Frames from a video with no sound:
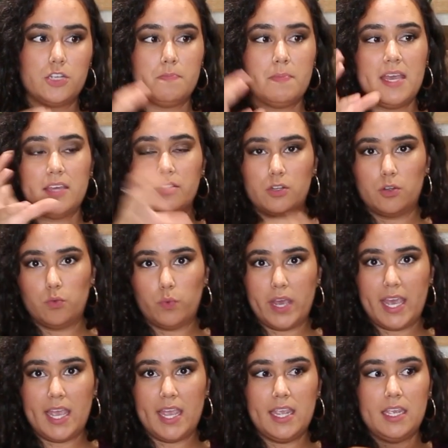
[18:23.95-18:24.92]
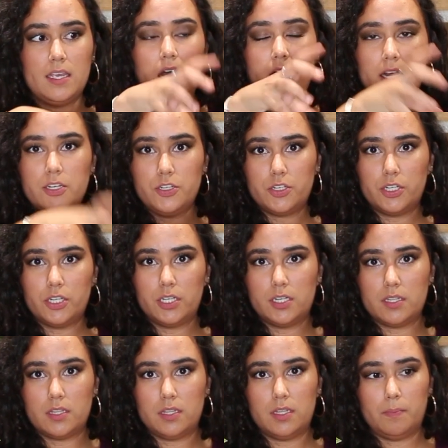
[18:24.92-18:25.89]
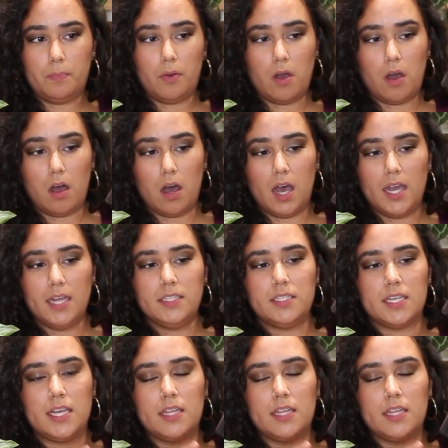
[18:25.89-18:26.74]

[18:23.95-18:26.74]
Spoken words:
to make their way under the pot,